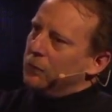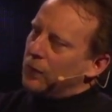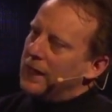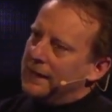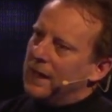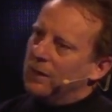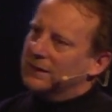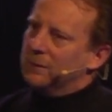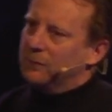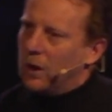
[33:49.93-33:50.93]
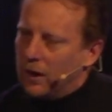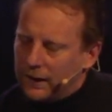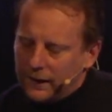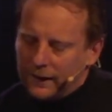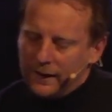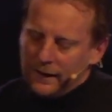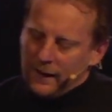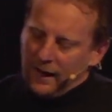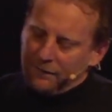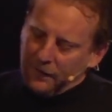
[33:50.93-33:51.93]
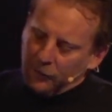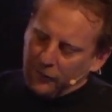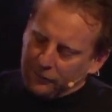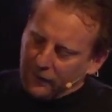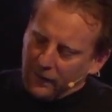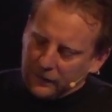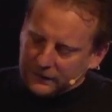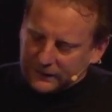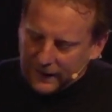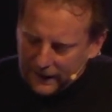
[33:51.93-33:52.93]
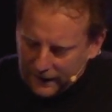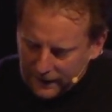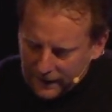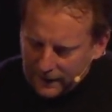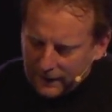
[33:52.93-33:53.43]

right now as I'm talking. I felt the Father say,